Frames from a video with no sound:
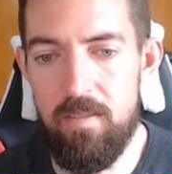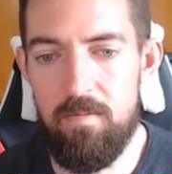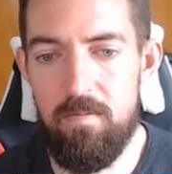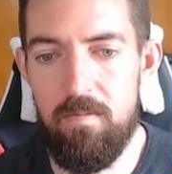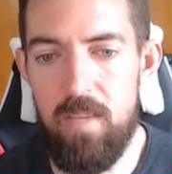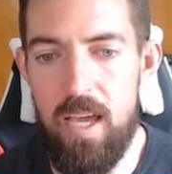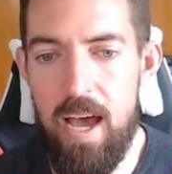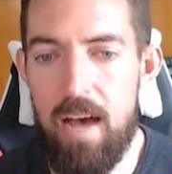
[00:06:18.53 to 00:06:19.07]

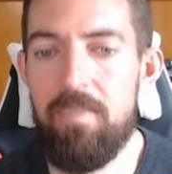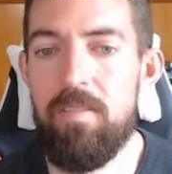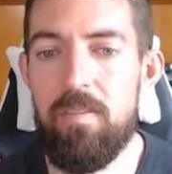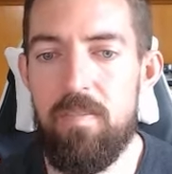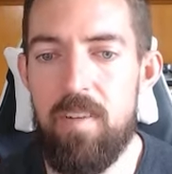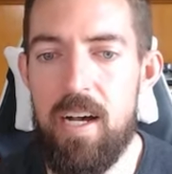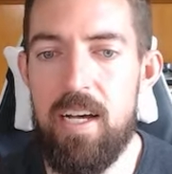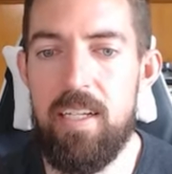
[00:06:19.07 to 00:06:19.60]
You have to
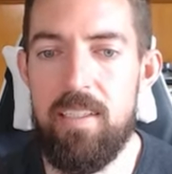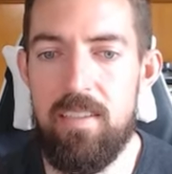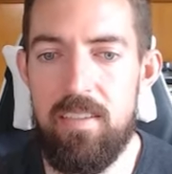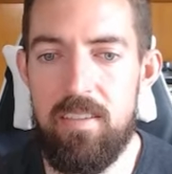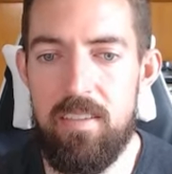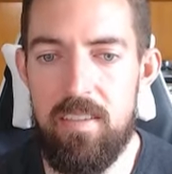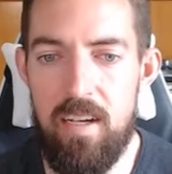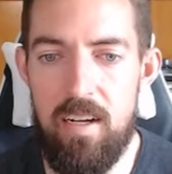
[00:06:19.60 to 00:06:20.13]
find
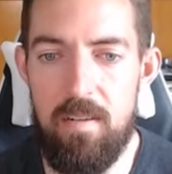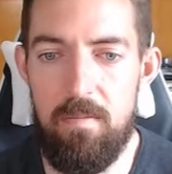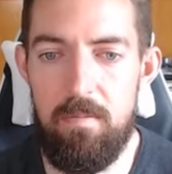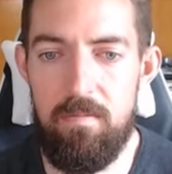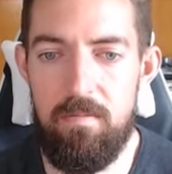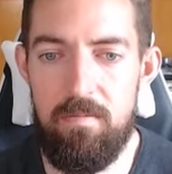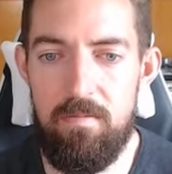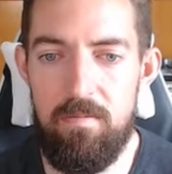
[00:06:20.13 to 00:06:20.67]

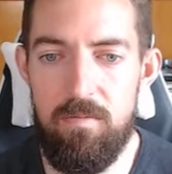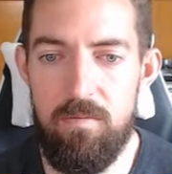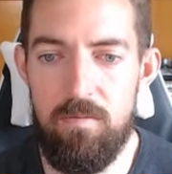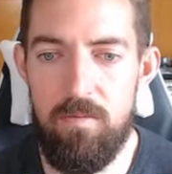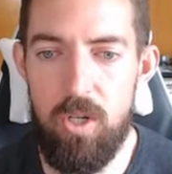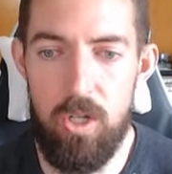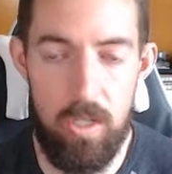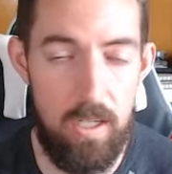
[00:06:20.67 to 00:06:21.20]
some
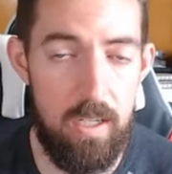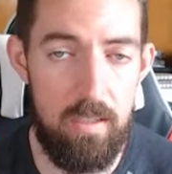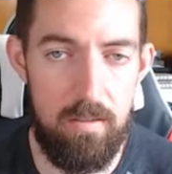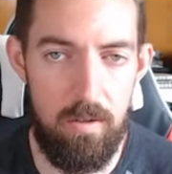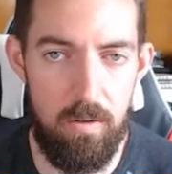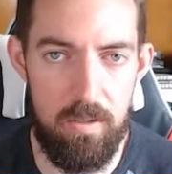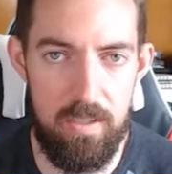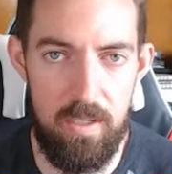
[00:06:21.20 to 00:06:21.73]
hook
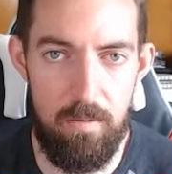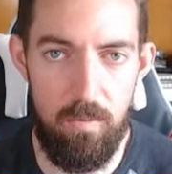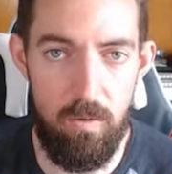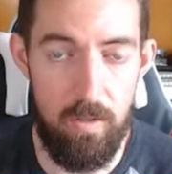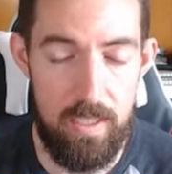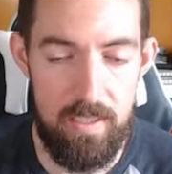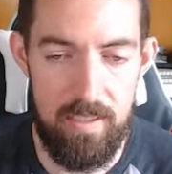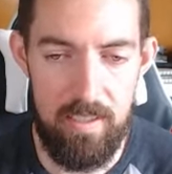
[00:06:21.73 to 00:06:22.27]
or some
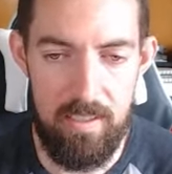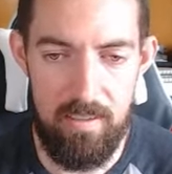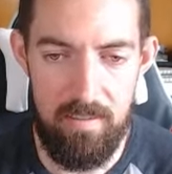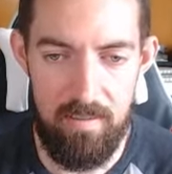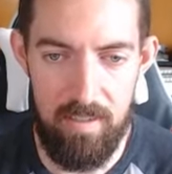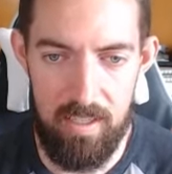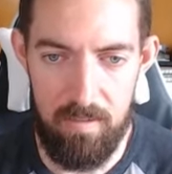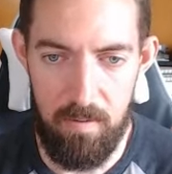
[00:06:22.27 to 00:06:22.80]
reason
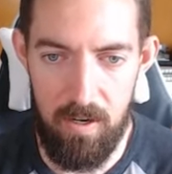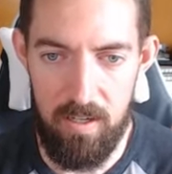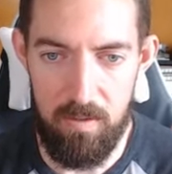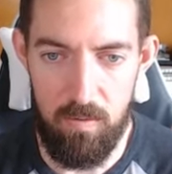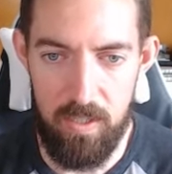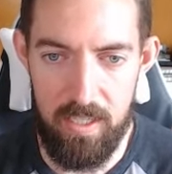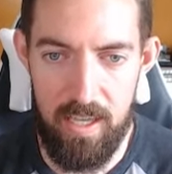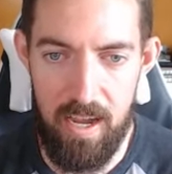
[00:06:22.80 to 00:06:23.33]
that the party
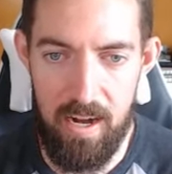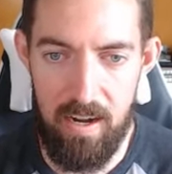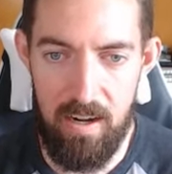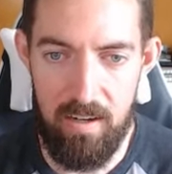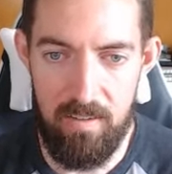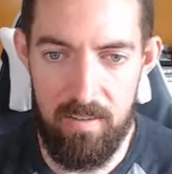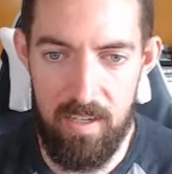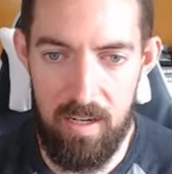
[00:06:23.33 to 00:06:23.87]
would
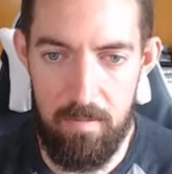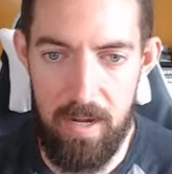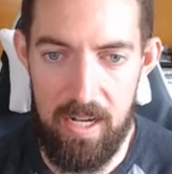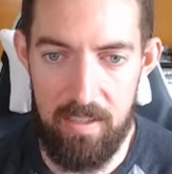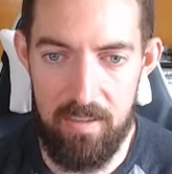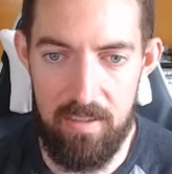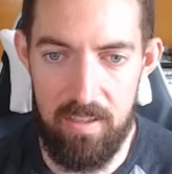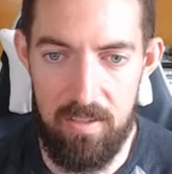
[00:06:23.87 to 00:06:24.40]
care
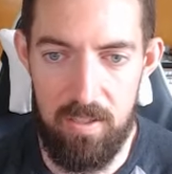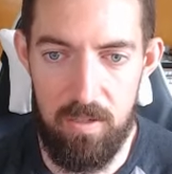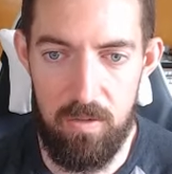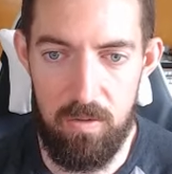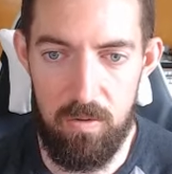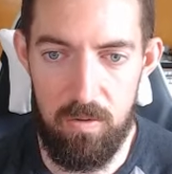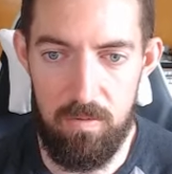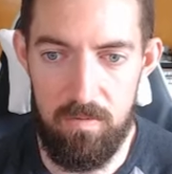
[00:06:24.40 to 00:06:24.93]
about the
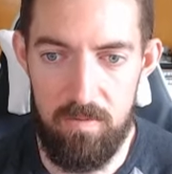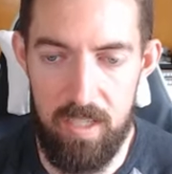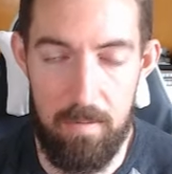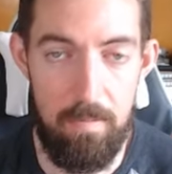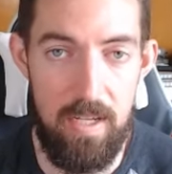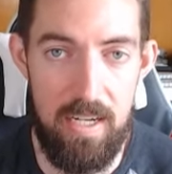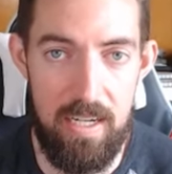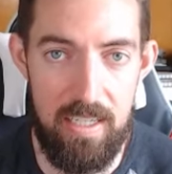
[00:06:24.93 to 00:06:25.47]
two
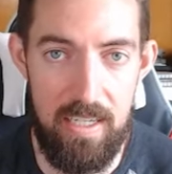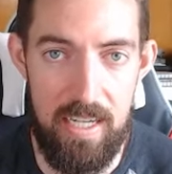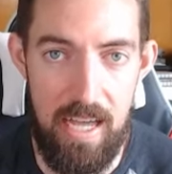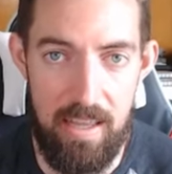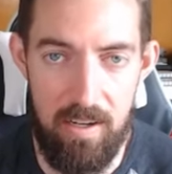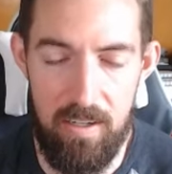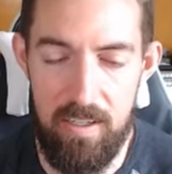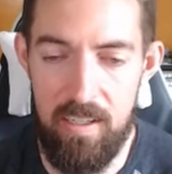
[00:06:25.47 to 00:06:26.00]
competing
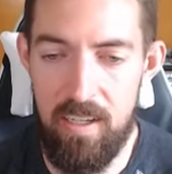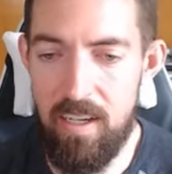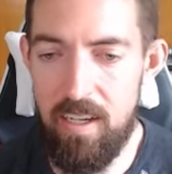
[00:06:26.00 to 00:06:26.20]
together.